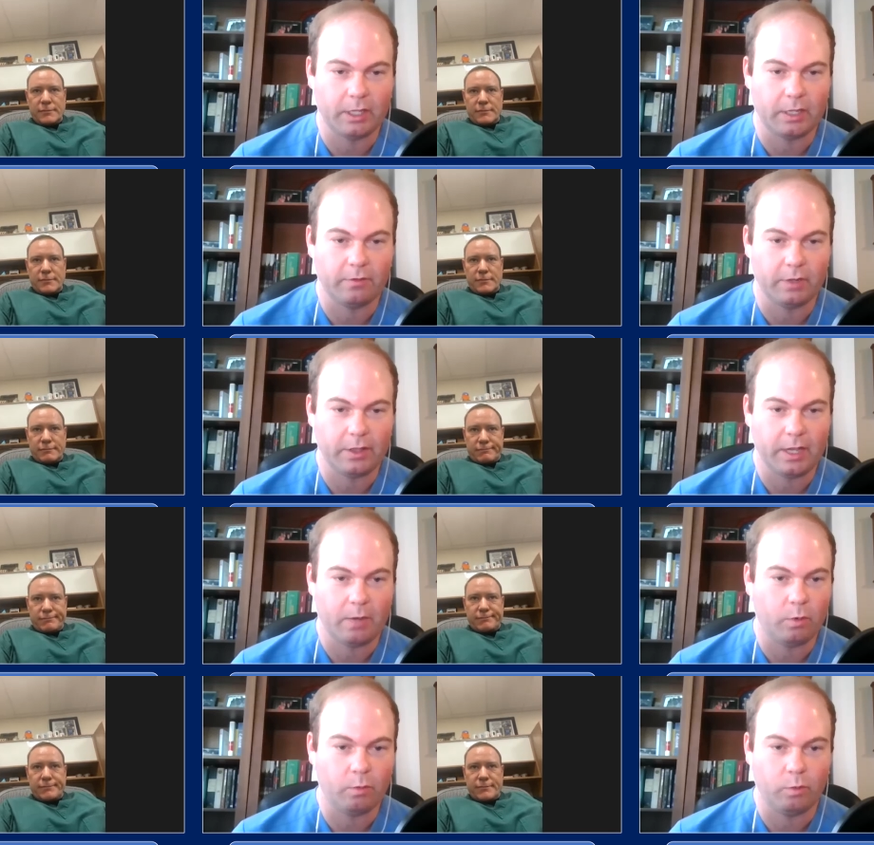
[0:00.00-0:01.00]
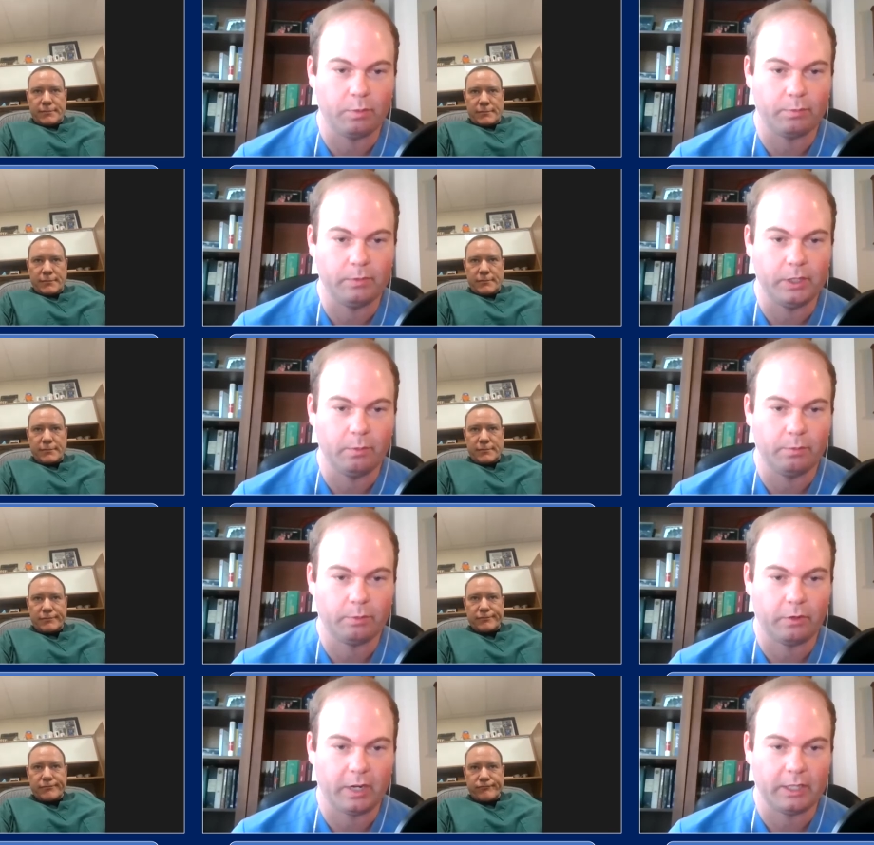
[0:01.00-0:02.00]
Speaker 1: they can find that. We'll, we'll, you know,
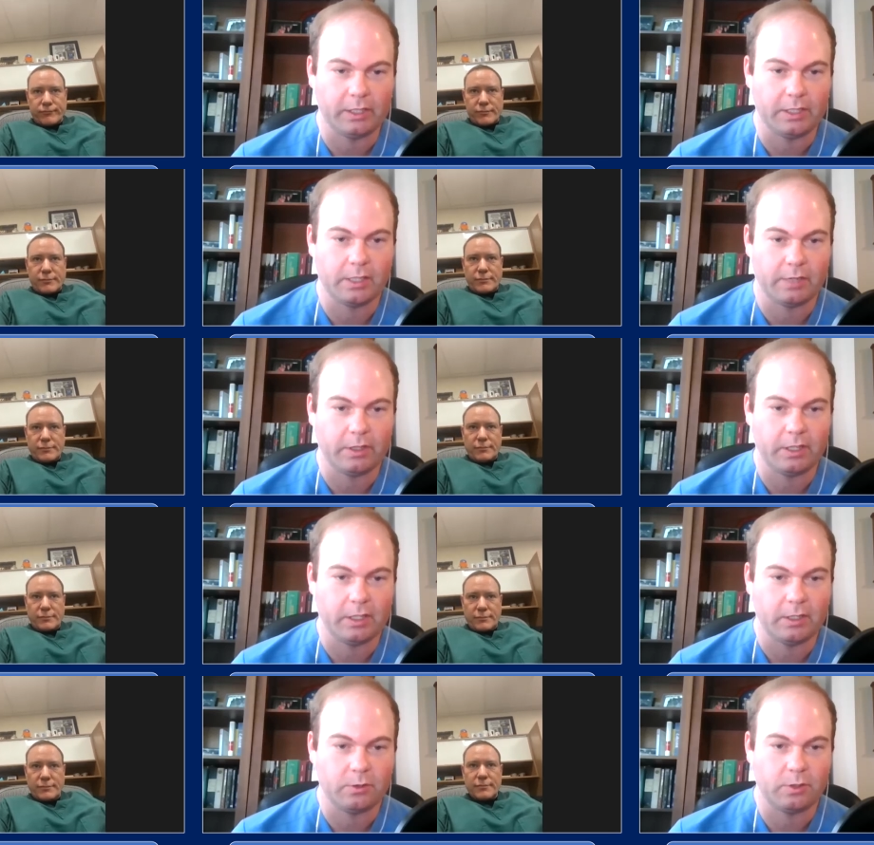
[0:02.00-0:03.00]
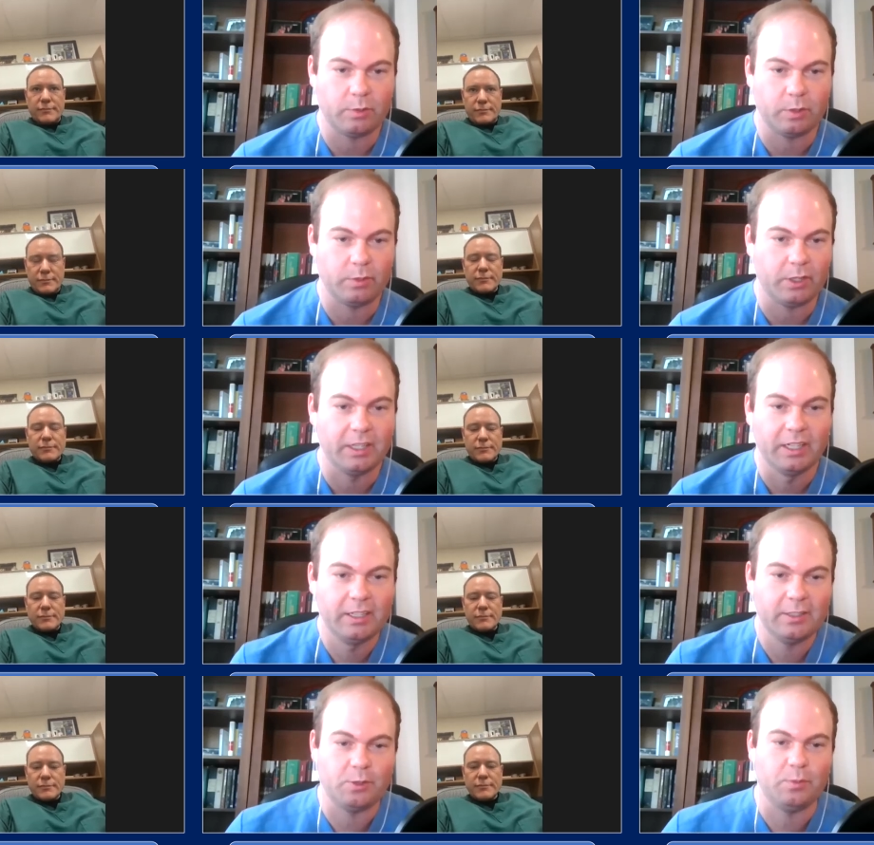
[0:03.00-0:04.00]
provide links and everything in the description, but
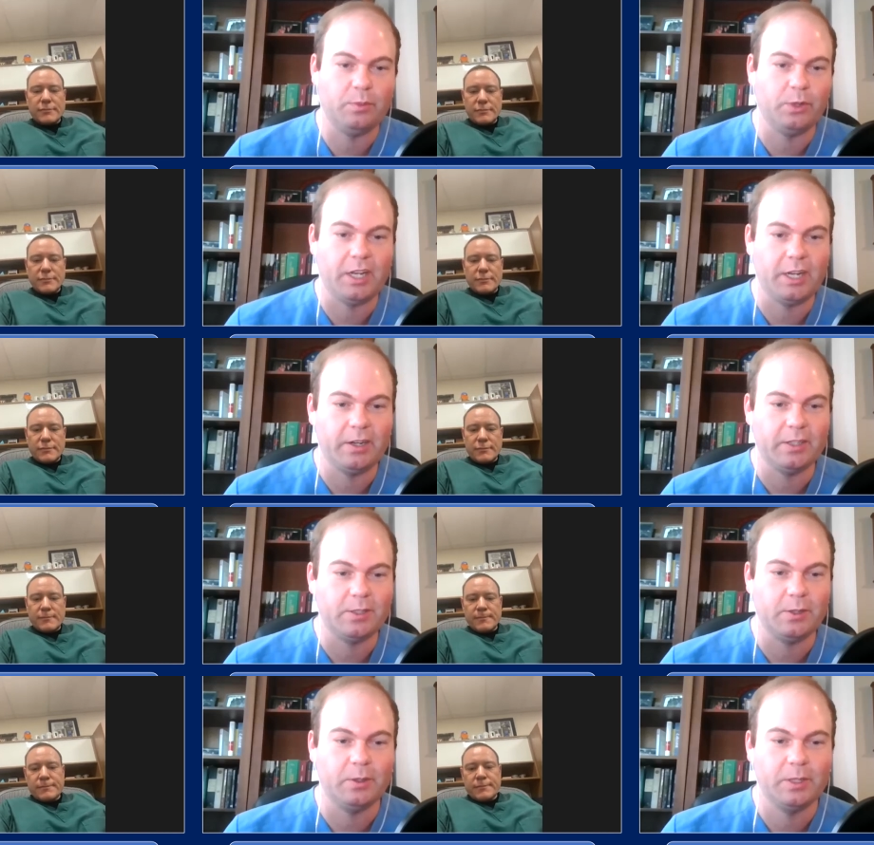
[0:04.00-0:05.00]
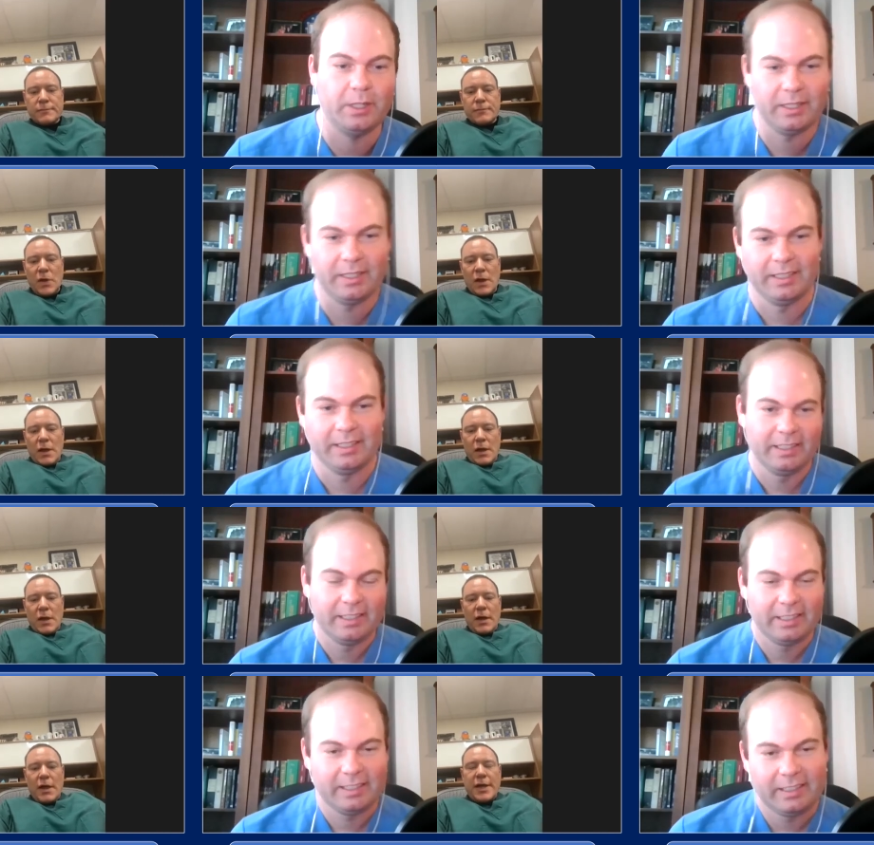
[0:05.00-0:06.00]
just so people can hear it too.
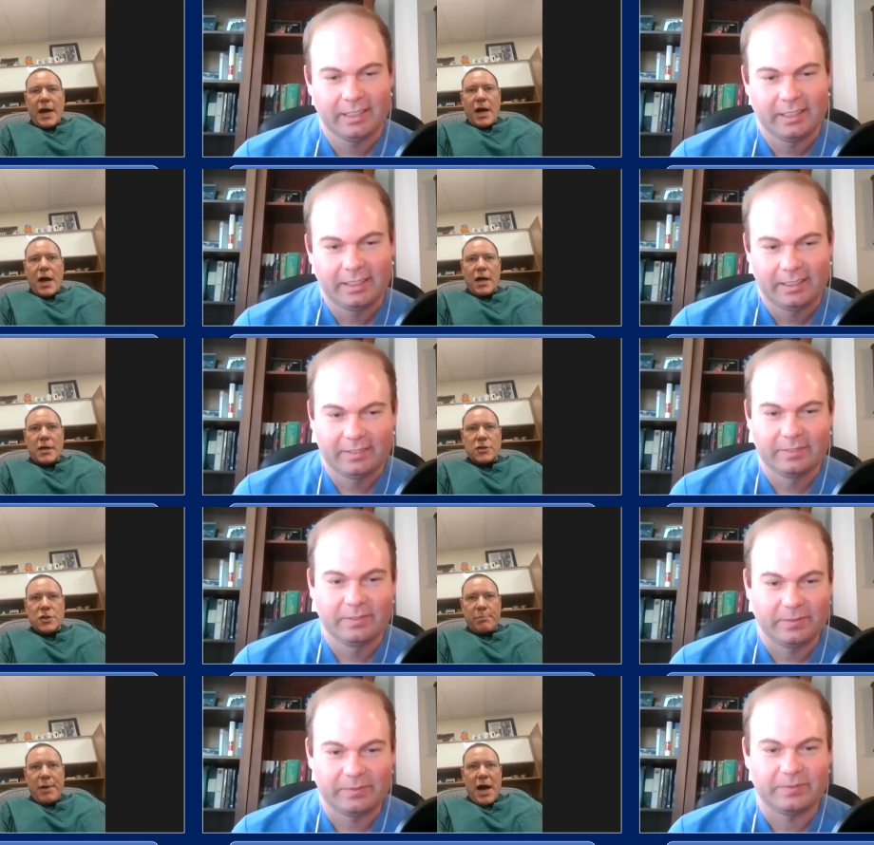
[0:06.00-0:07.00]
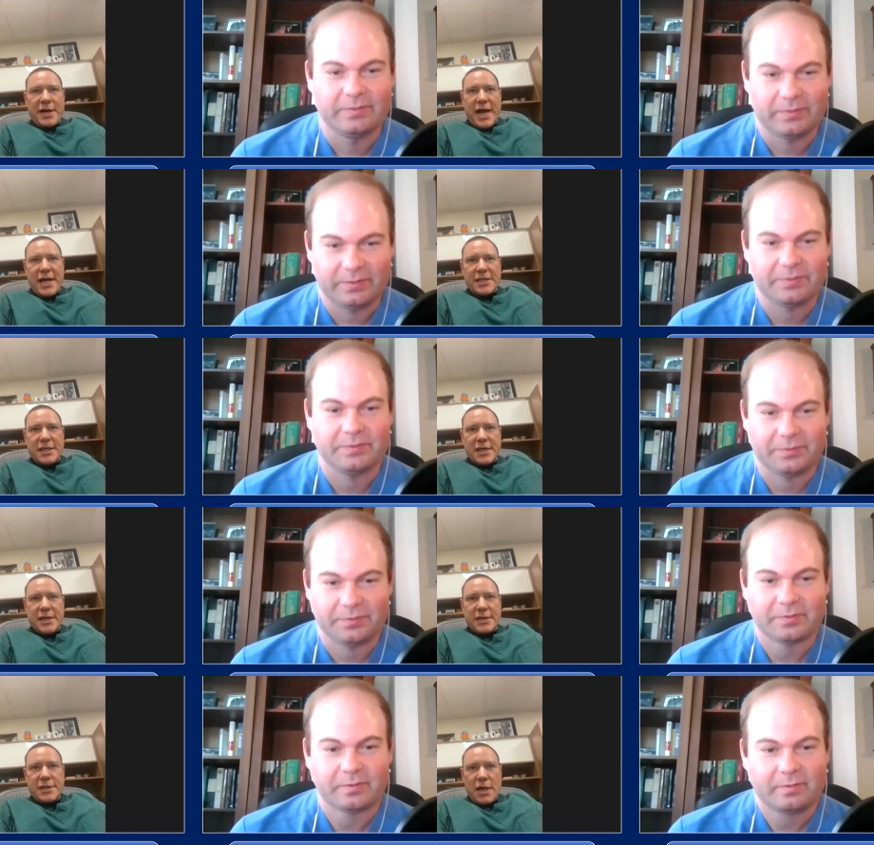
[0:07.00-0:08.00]
Speaker 2: Yeah. Uh, so the podcast
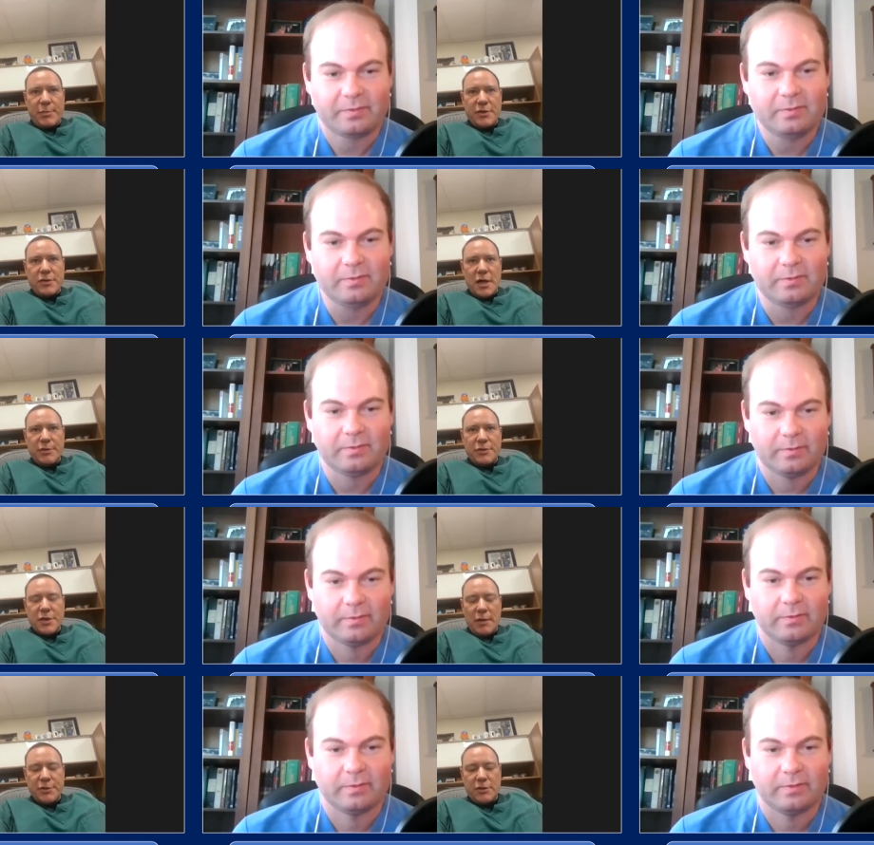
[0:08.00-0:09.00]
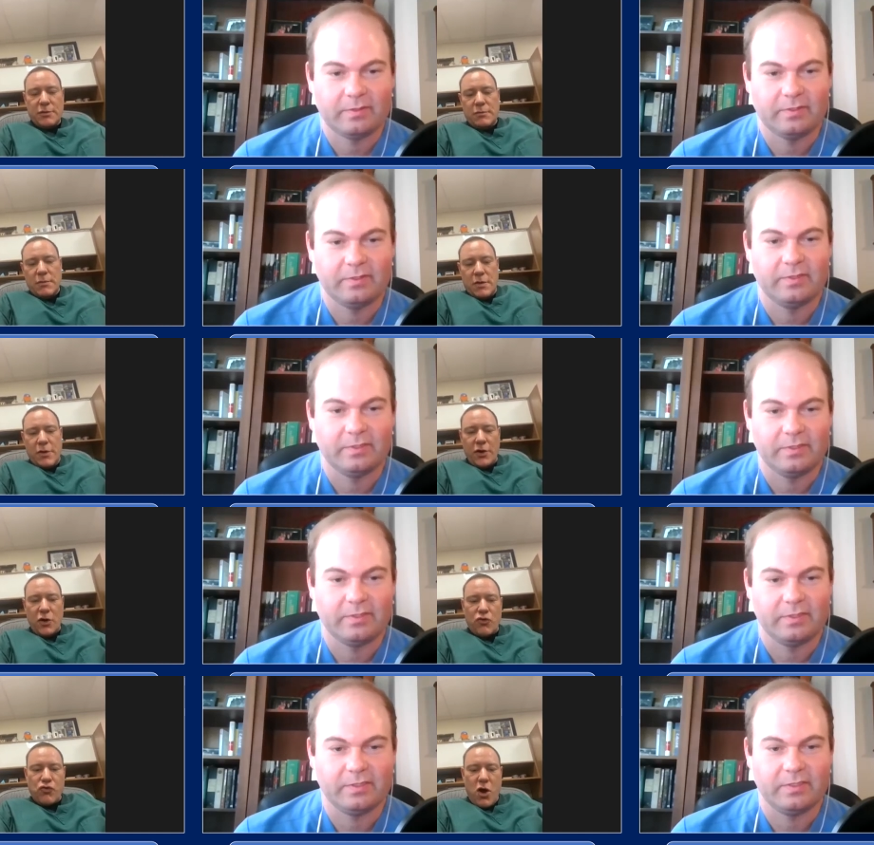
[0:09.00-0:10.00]
is w w w dot the
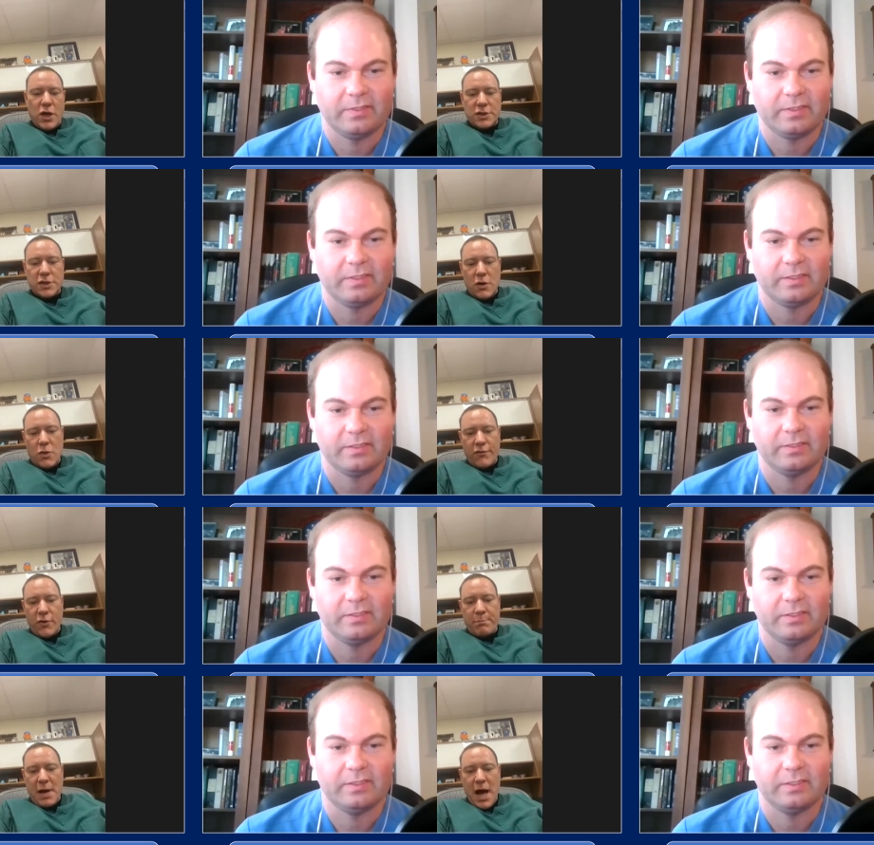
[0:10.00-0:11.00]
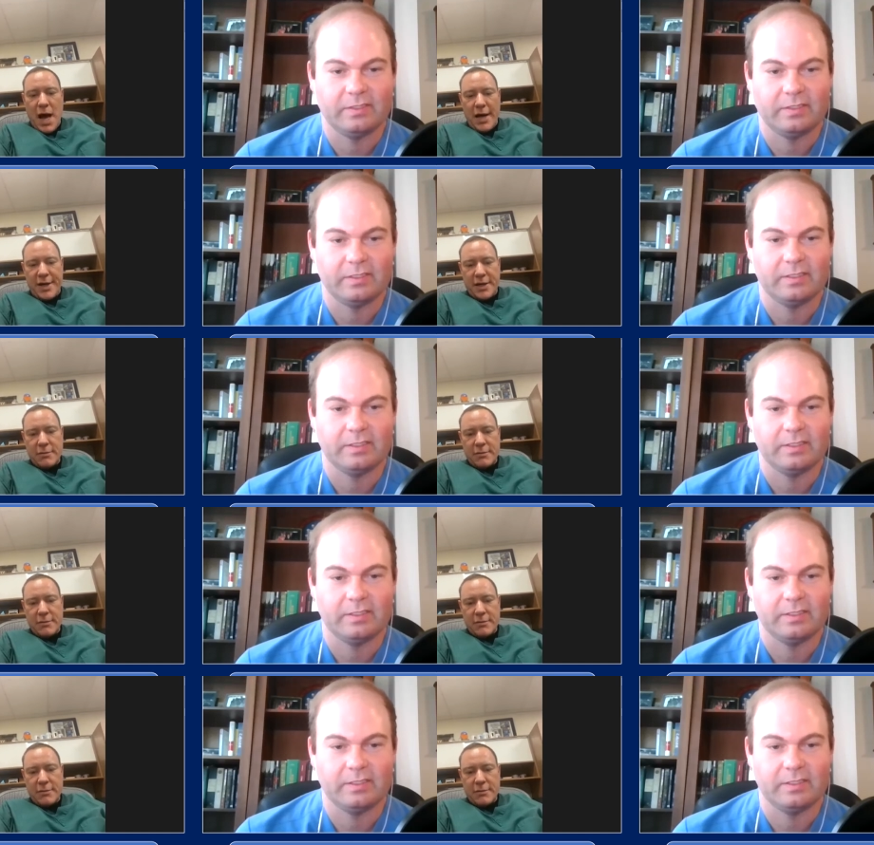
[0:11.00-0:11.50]
crossover pod